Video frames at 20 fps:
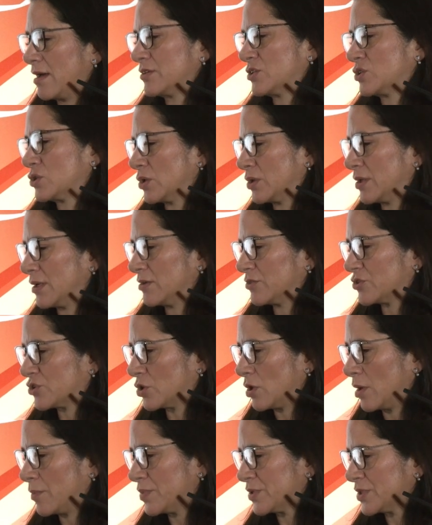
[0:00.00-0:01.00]
total
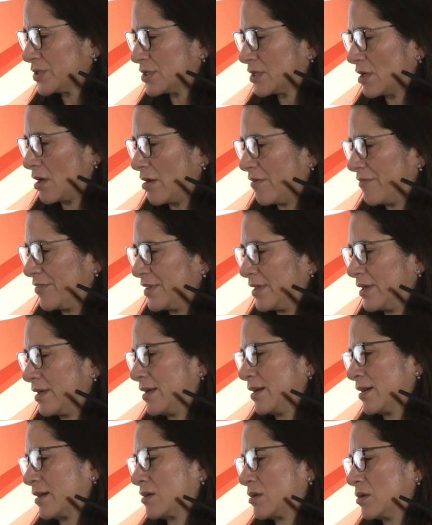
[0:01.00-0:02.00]
thrombus of
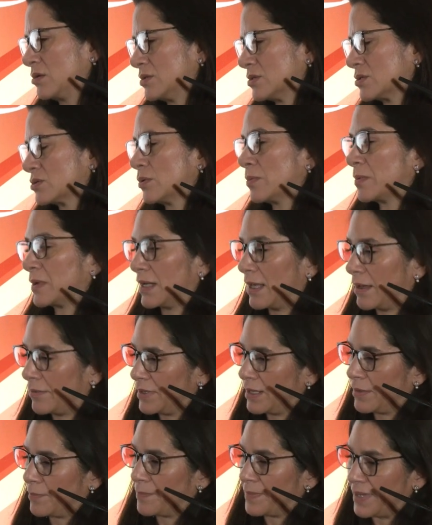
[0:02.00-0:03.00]
the
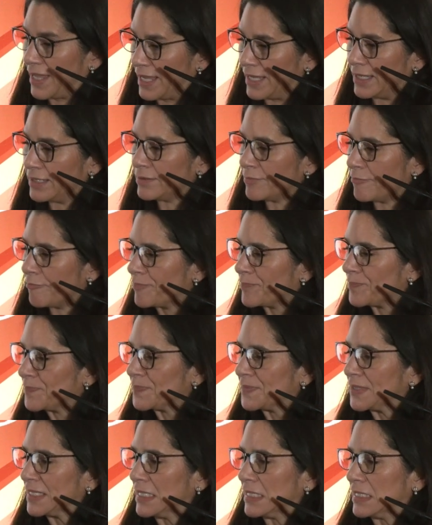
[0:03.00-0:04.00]
subclavian vein.
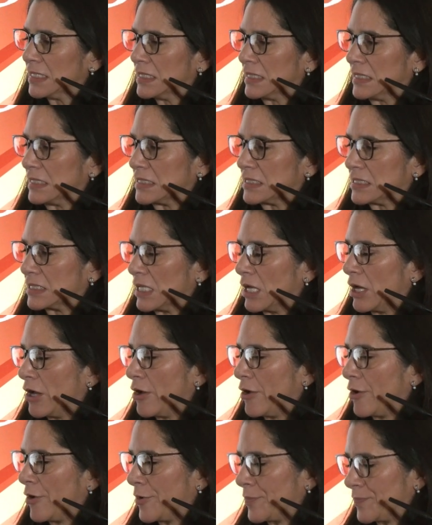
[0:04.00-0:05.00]

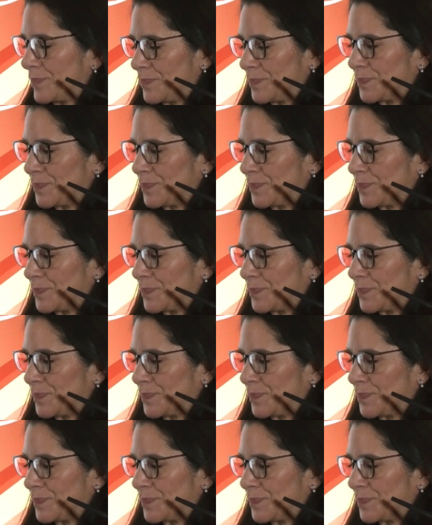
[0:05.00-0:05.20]
So,